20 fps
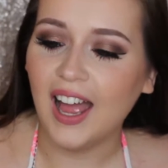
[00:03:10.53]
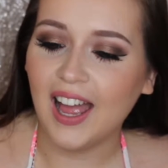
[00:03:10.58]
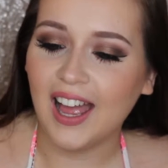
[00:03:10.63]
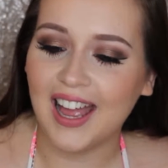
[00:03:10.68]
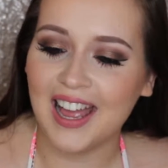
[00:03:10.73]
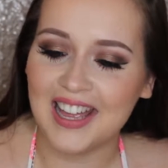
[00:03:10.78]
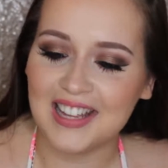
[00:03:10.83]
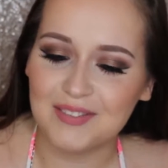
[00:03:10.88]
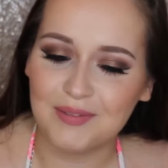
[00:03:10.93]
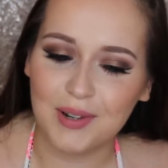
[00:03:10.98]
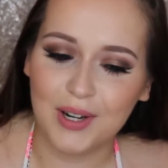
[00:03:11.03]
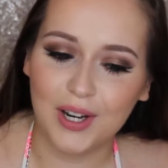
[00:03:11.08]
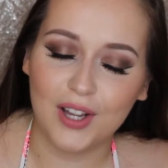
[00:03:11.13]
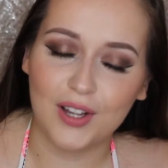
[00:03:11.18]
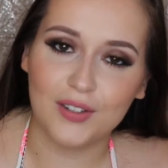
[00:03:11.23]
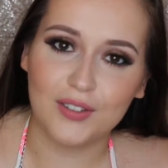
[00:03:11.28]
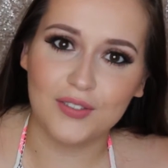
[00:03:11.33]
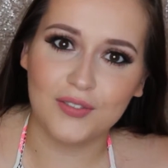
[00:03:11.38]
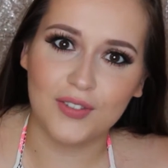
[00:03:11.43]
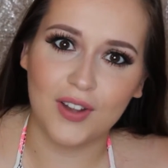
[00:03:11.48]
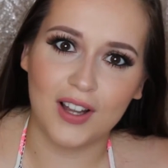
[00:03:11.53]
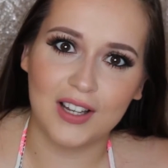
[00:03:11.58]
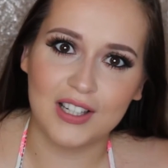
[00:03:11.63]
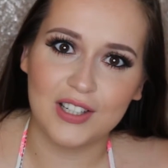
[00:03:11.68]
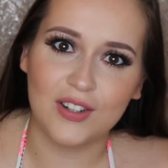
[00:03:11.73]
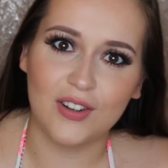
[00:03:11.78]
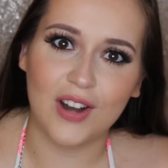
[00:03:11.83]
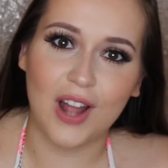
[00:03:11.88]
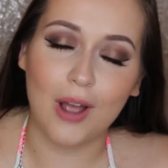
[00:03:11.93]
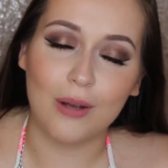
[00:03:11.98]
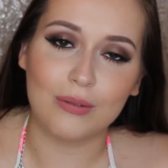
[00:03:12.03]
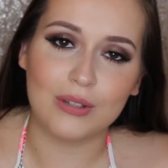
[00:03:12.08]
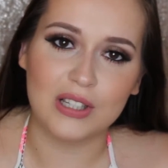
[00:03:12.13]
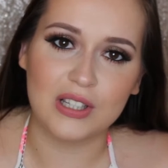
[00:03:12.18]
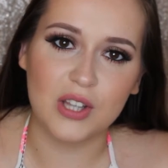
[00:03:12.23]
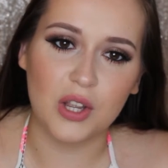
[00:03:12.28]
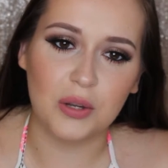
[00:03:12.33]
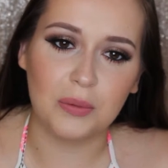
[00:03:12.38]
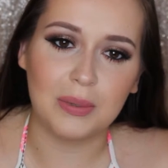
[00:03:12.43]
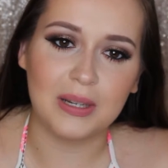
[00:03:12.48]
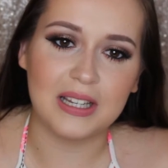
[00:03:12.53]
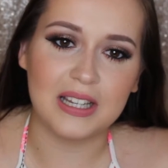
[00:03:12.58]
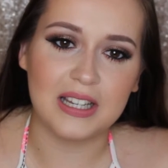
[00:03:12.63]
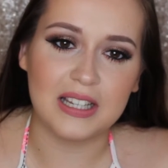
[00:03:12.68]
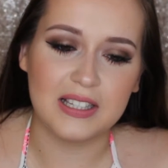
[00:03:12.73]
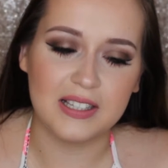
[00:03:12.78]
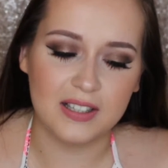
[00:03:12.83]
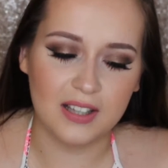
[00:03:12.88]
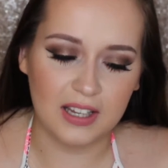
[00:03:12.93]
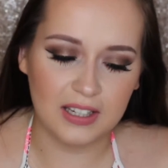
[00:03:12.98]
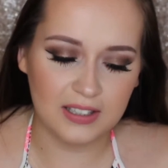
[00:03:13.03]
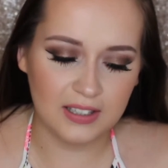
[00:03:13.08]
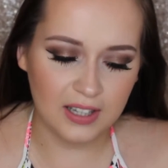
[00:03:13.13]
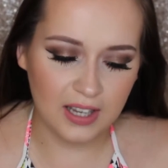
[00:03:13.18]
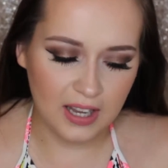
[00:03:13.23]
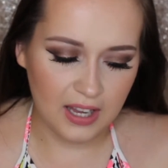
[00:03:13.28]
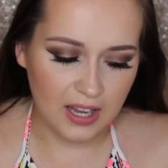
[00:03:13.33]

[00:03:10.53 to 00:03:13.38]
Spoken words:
and when I finally got it I was so pleased. Like,